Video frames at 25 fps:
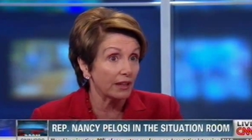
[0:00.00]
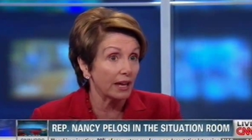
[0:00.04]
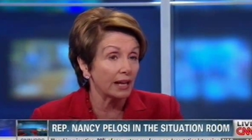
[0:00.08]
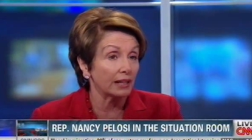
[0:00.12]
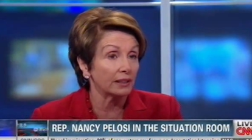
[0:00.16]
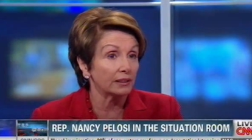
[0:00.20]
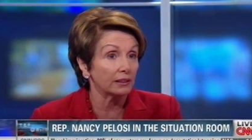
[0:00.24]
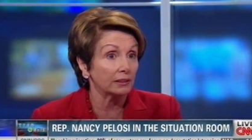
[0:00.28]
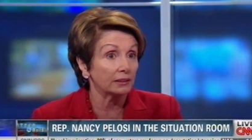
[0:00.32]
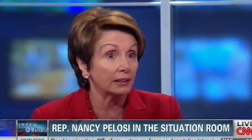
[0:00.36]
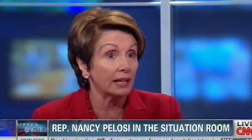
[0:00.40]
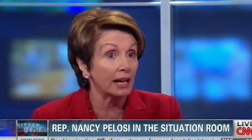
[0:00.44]

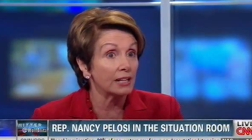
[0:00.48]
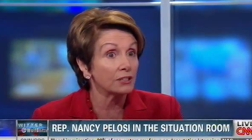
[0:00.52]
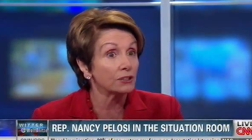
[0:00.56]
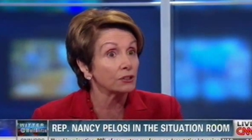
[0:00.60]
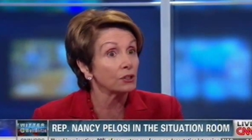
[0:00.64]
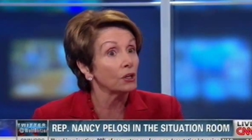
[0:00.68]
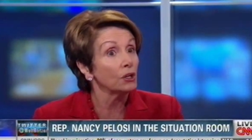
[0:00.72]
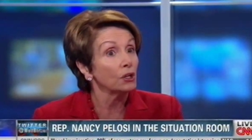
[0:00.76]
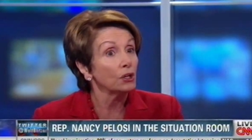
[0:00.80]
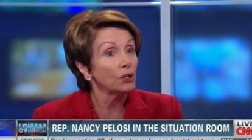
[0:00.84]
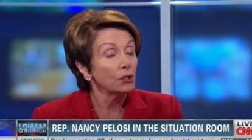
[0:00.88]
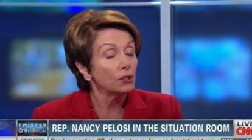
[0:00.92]
that in the last
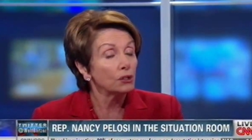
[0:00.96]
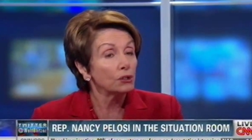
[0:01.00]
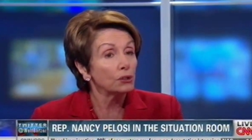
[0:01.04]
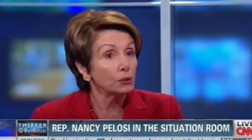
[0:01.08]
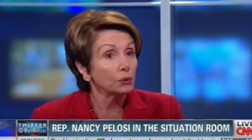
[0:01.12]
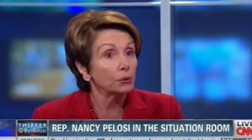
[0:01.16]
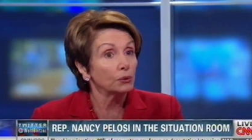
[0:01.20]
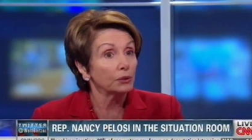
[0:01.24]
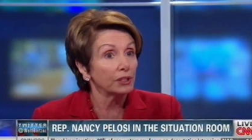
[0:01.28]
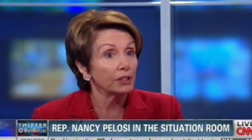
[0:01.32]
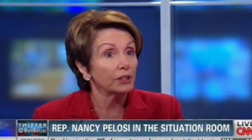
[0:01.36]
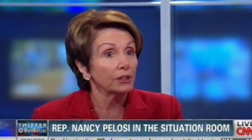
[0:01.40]

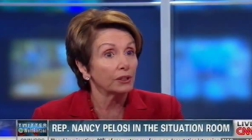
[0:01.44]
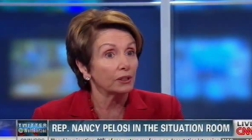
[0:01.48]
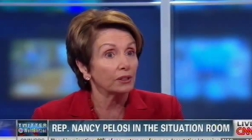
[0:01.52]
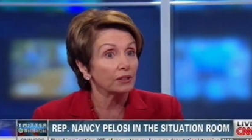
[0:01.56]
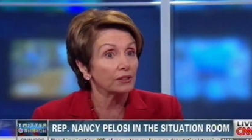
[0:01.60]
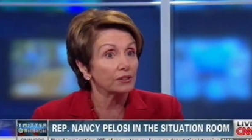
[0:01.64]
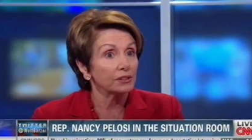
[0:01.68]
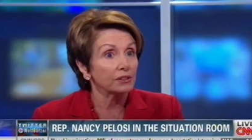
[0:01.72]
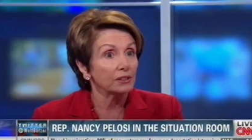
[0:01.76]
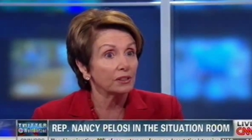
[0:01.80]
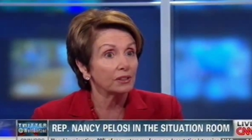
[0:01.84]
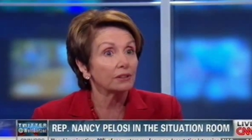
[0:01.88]
2
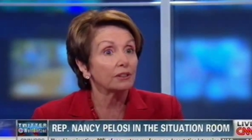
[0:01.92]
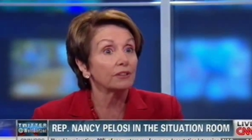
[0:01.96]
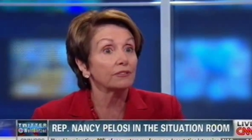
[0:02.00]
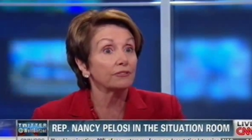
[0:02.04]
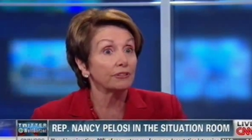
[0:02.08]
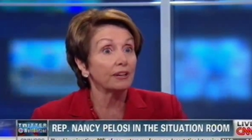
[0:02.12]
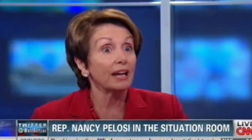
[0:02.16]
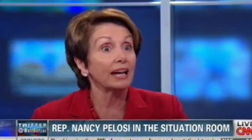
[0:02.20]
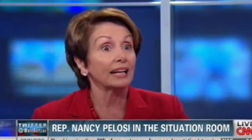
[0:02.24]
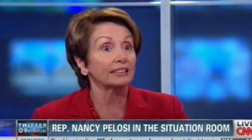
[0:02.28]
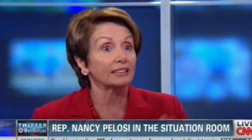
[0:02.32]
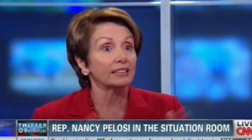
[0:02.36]
years, the
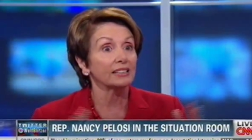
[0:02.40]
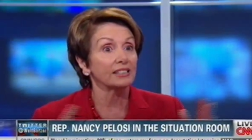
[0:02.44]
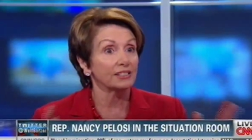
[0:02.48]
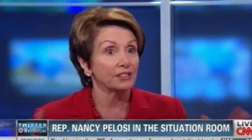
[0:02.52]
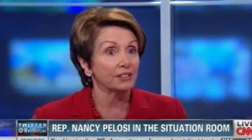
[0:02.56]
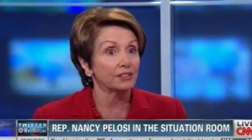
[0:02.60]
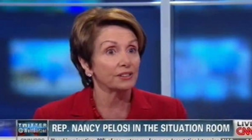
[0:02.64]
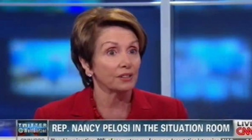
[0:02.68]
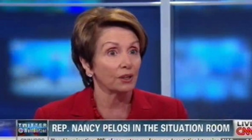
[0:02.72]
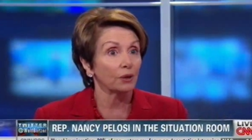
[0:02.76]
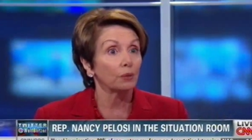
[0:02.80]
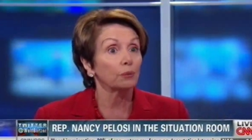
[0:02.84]
fact is
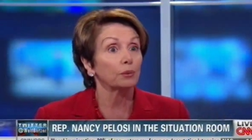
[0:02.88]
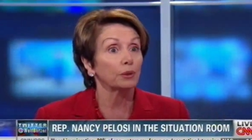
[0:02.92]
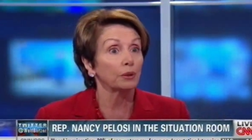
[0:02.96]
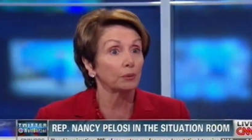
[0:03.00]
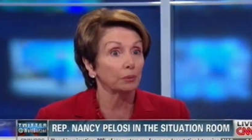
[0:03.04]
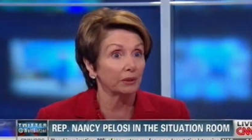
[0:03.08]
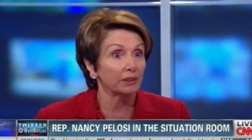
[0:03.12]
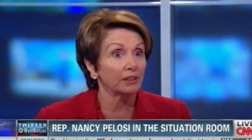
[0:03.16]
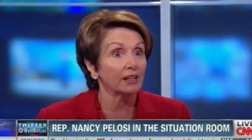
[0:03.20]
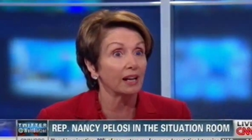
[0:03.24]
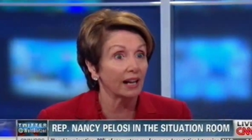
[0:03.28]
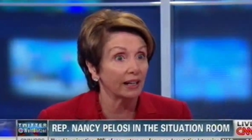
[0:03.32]
we
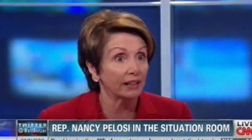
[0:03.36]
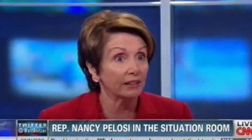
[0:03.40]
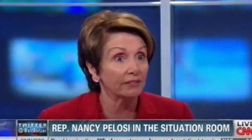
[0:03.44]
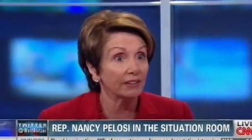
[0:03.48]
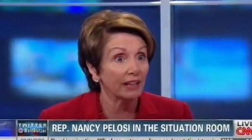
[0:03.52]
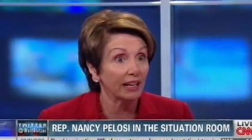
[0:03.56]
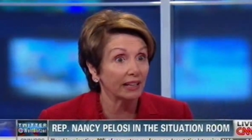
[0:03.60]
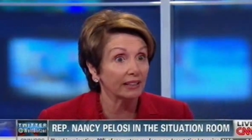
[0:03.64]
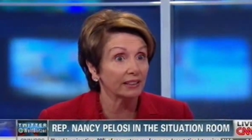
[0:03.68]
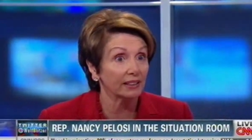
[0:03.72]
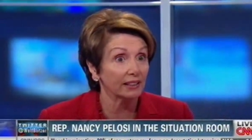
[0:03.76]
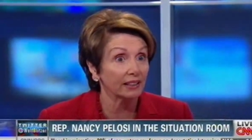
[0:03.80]
would not have
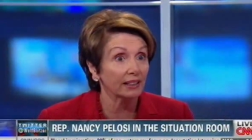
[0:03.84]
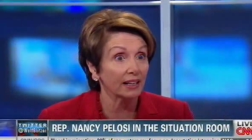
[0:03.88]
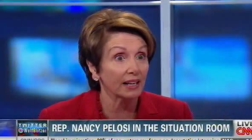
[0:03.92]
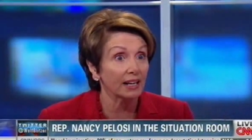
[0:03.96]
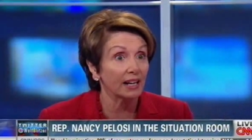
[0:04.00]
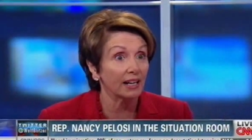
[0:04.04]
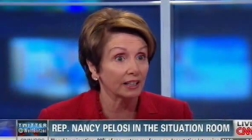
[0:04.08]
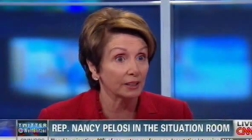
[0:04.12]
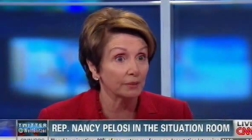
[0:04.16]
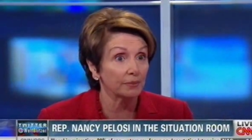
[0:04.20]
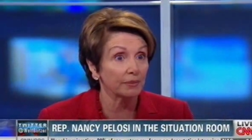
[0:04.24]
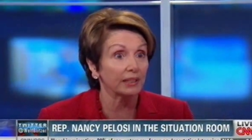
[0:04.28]
had an
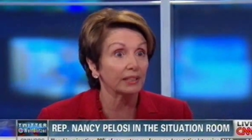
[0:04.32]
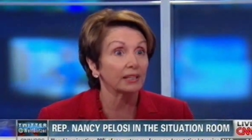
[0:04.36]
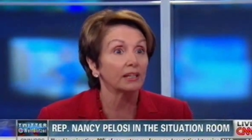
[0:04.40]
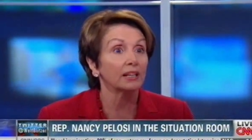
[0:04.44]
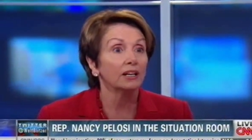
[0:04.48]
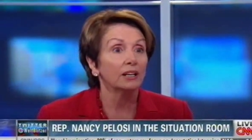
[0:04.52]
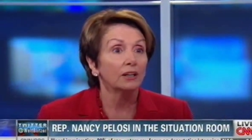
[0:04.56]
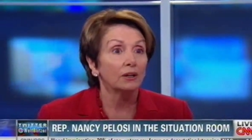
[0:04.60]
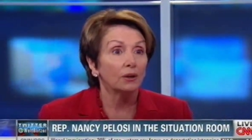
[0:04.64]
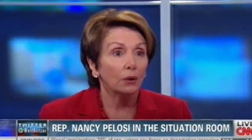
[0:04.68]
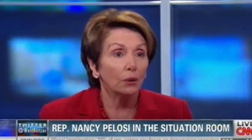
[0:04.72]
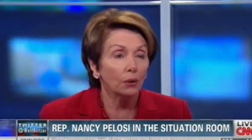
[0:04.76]
economy
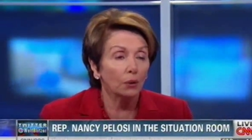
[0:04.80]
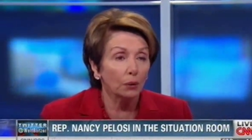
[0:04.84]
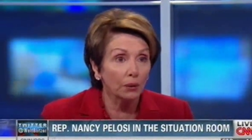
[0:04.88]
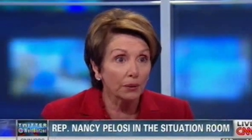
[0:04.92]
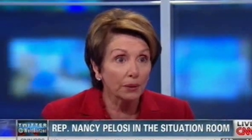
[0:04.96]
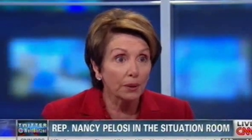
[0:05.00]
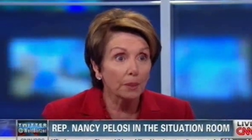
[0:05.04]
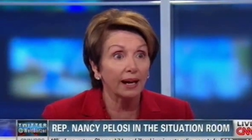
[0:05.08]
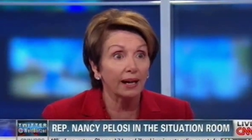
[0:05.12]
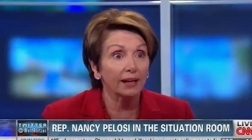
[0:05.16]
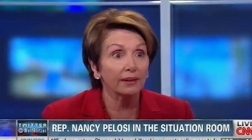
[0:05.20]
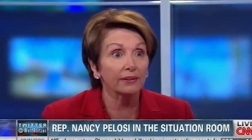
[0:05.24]

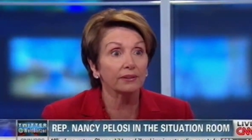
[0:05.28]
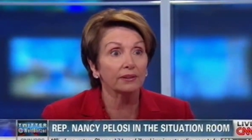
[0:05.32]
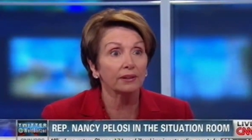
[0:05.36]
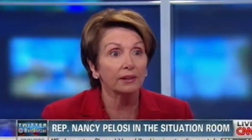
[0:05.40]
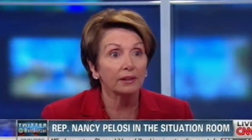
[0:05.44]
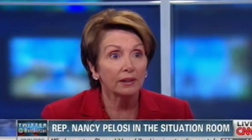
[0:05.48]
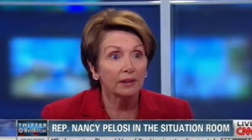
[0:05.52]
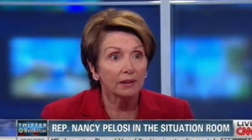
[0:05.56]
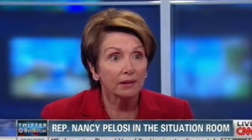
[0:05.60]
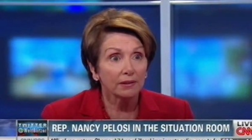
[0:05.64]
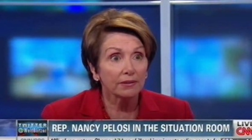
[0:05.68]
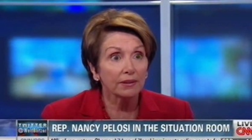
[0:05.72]
on the path
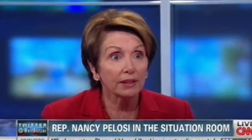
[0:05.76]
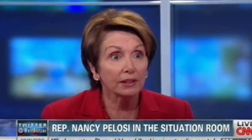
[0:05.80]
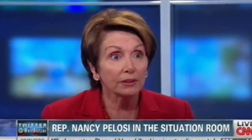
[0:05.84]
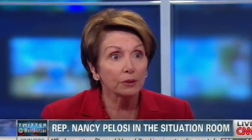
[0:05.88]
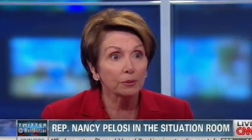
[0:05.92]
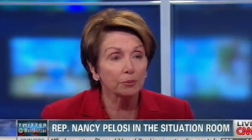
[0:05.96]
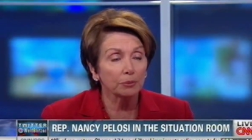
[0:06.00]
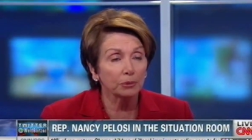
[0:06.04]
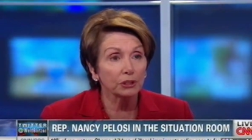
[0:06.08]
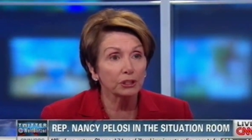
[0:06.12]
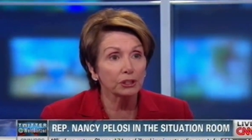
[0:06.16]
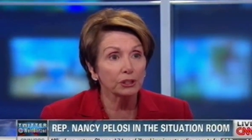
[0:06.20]
that
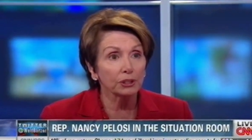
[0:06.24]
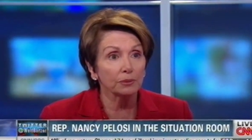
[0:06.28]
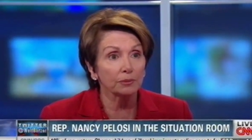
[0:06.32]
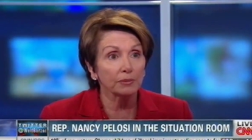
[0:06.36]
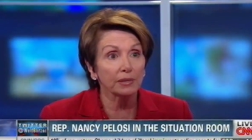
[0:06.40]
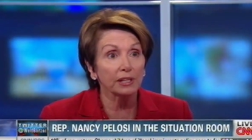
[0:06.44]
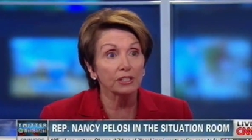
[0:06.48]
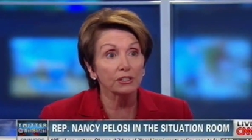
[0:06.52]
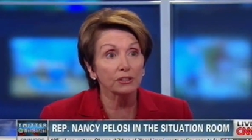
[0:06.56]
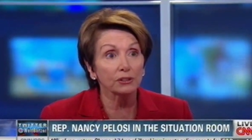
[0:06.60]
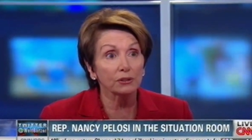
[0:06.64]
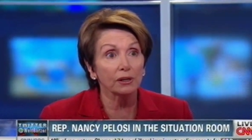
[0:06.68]
the Bush
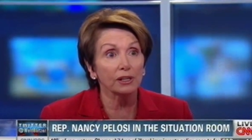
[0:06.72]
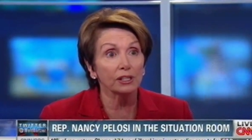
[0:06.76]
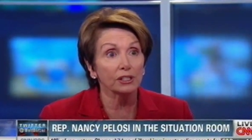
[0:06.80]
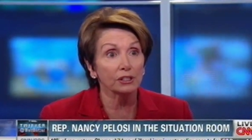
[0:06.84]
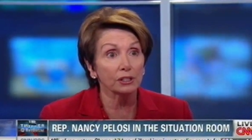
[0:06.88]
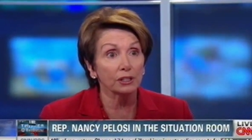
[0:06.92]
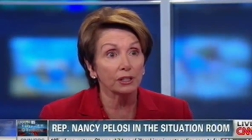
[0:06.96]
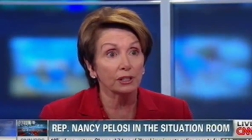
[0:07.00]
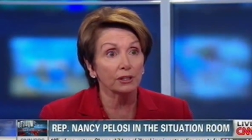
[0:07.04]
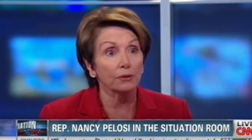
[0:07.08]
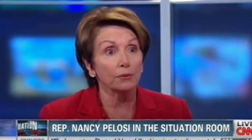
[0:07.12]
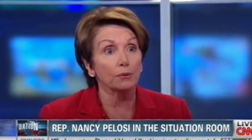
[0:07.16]

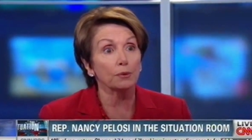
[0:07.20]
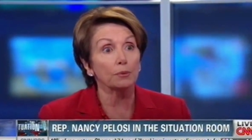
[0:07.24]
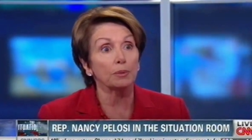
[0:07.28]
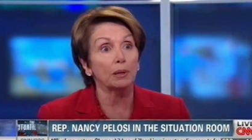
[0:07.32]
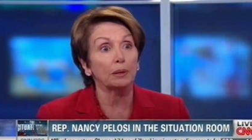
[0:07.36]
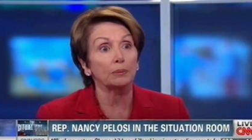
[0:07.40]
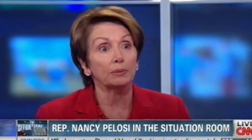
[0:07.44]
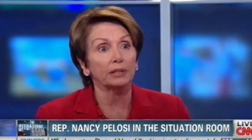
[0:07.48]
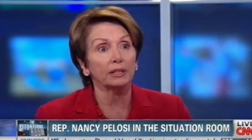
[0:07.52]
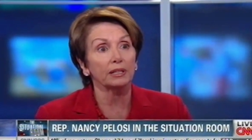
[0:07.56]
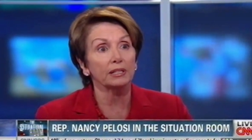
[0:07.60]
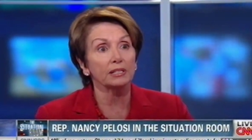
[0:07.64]
administration and the
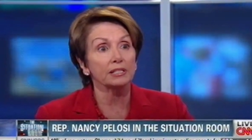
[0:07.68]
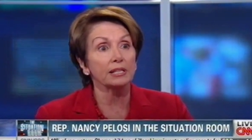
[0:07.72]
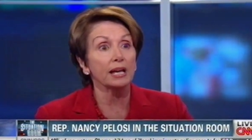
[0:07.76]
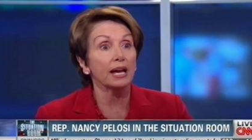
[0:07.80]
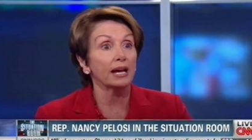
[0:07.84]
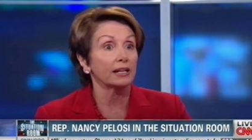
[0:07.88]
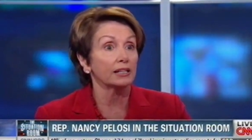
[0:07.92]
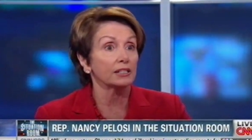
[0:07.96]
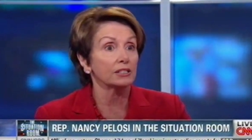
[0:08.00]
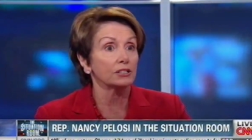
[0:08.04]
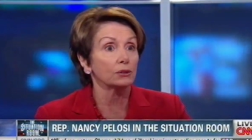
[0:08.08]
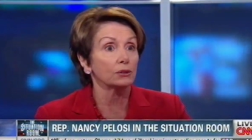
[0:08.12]
Republicans had.